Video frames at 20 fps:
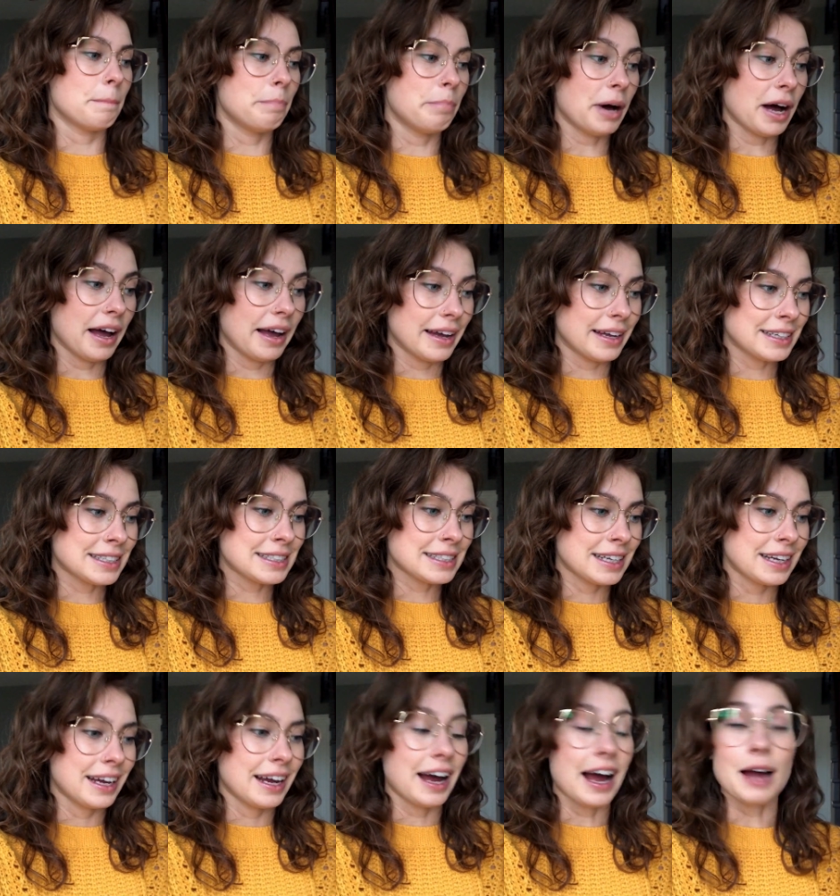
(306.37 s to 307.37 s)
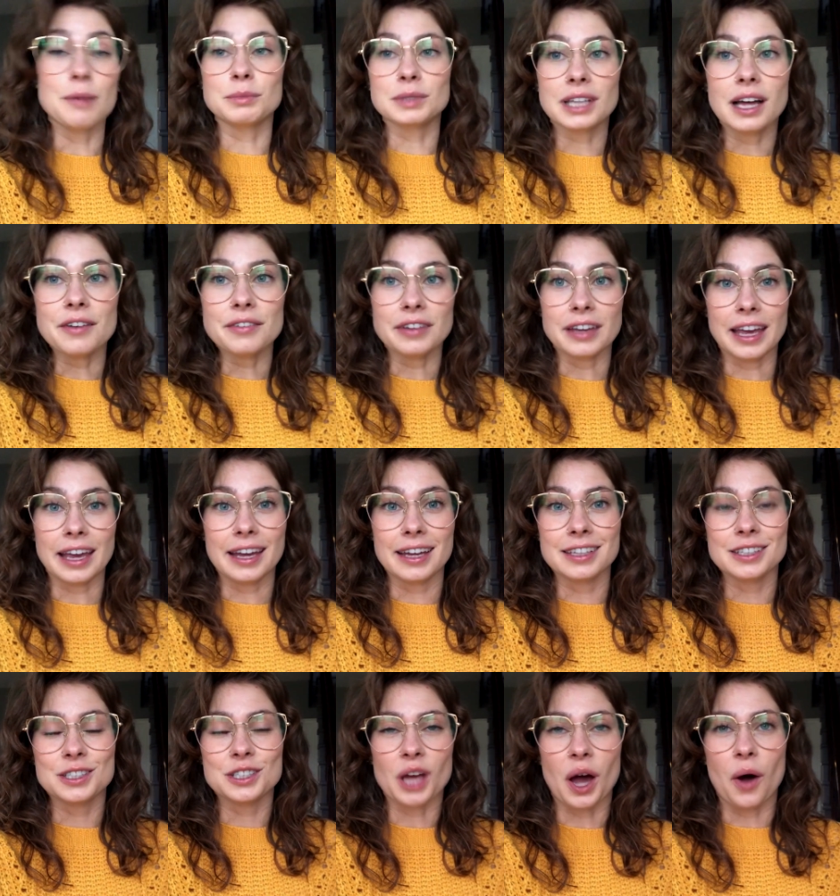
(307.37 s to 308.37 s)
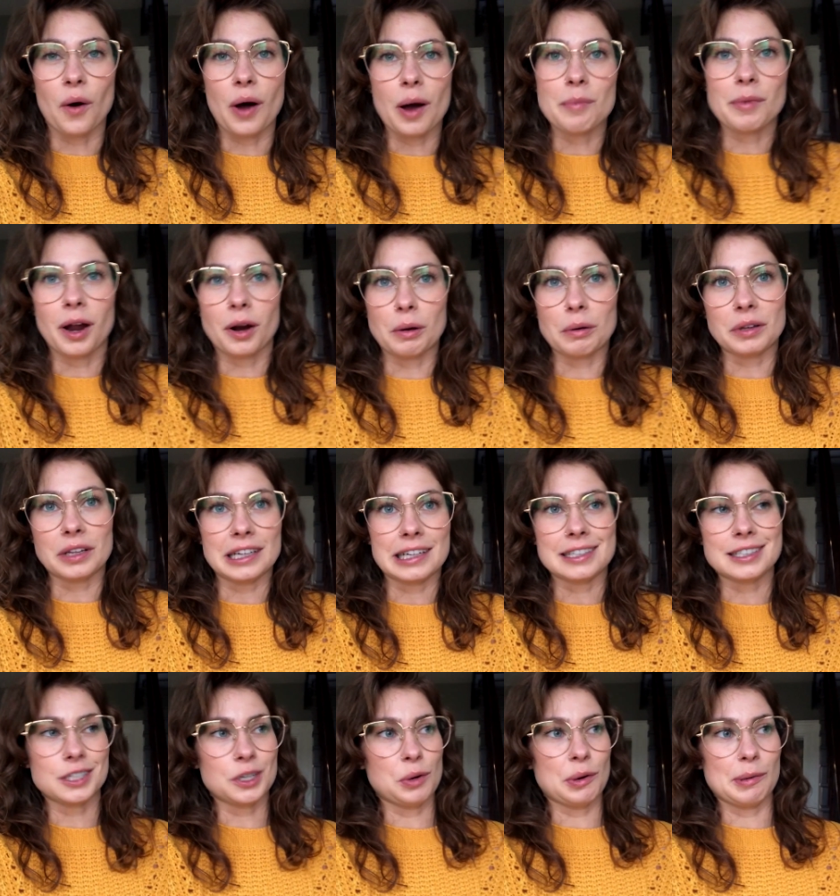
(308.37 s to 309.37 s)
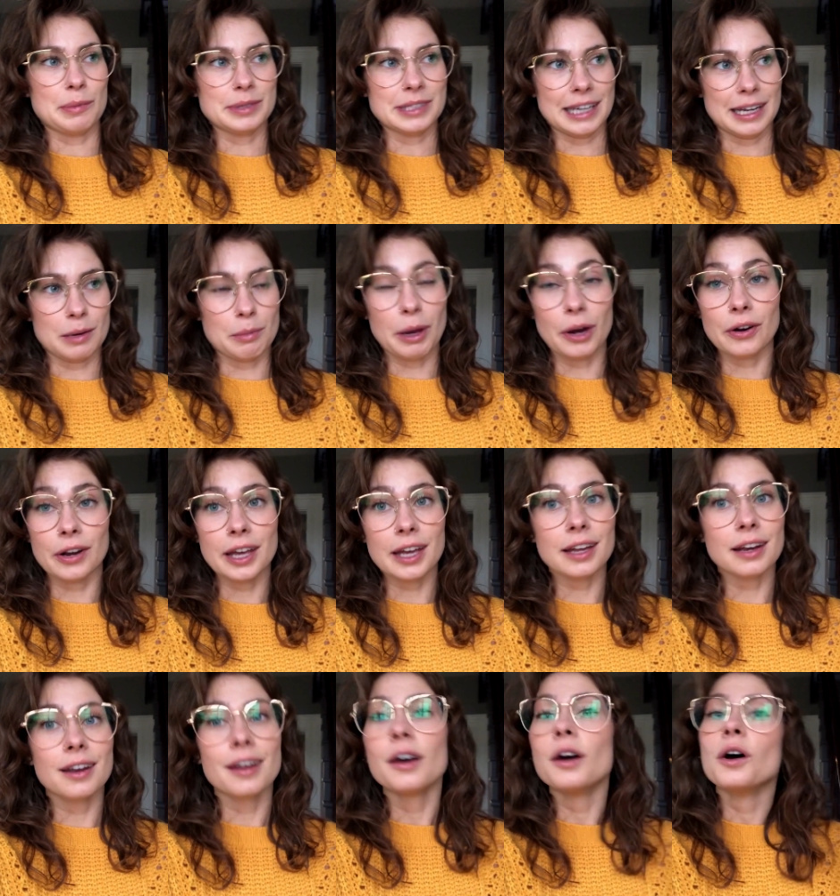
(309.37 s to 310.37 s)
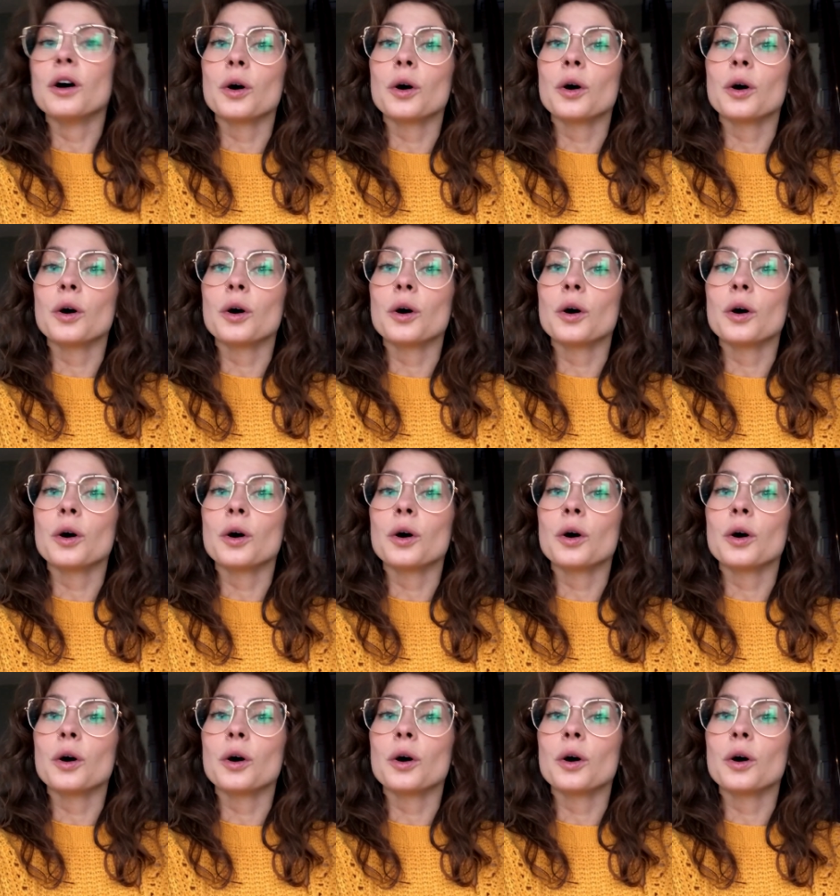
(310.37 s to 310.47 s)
but I'm loving it, so I'm not really too upset about it.